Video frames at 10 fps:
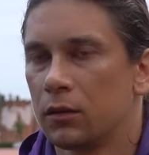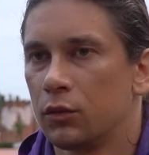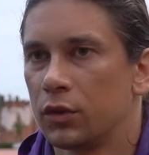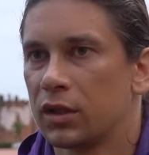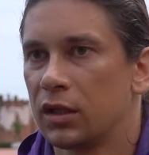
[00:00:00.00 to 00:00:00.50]

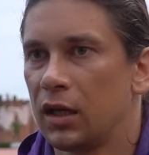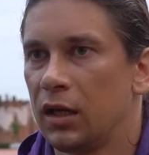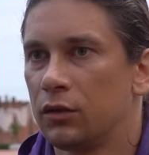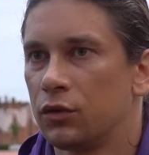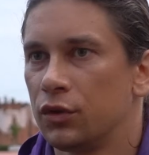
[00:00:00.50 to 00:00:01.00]
What can I
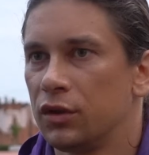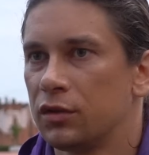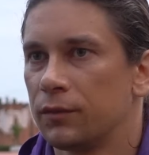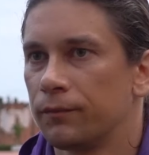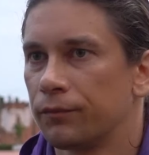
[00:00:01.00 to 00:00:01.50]
add to
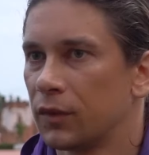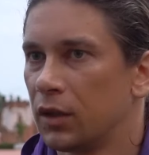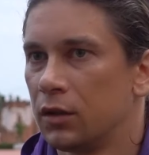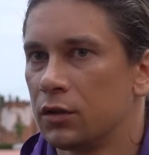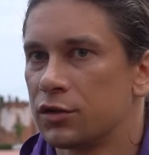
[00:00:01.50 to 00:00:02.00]
it?
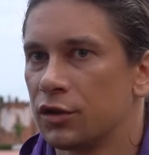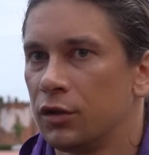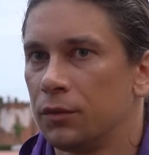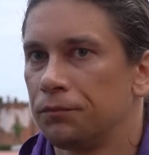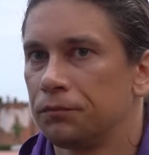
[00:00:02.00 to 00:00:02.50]

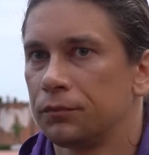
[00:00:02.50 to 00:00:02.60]
So